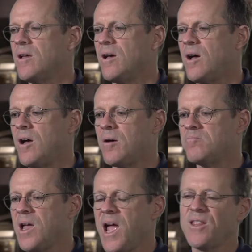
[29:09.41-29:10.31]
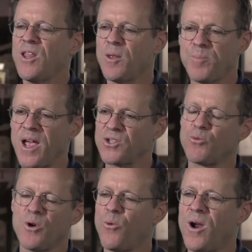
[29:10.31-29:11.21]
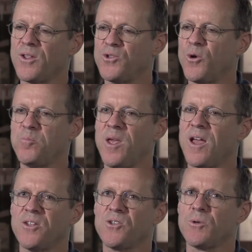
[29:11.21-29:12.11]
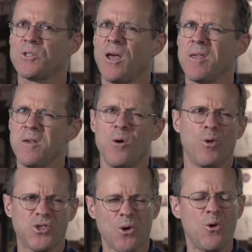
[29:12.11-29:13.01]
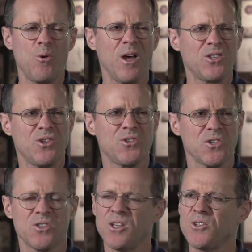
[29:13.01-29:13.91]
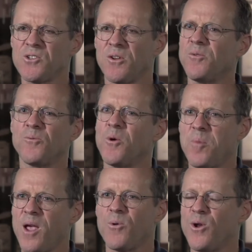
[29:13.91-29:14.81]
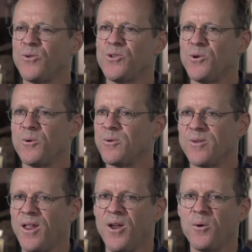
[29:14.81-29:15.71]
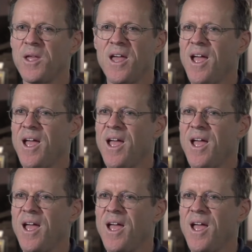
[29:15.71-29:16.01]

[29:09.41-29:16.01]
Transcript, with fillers: And then the banks wouldn't want to do it because it was like, well, so who else uses this? And we're a bank, we don't do, you know.